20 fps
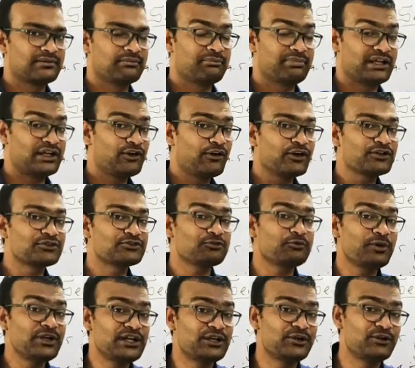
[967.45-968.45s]
Because
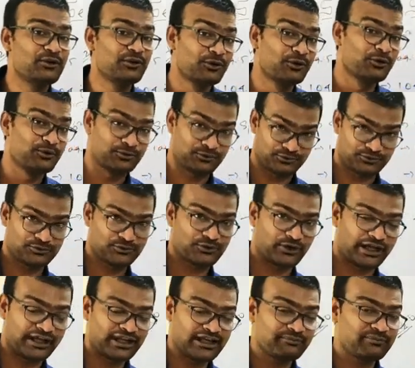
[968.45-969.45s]
we know,
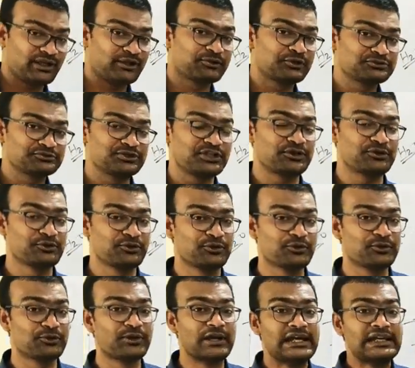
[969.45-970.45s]
okay, because we
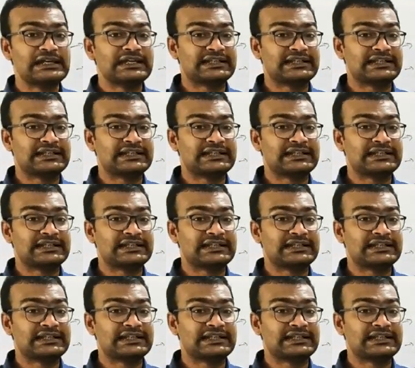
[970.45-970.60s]
know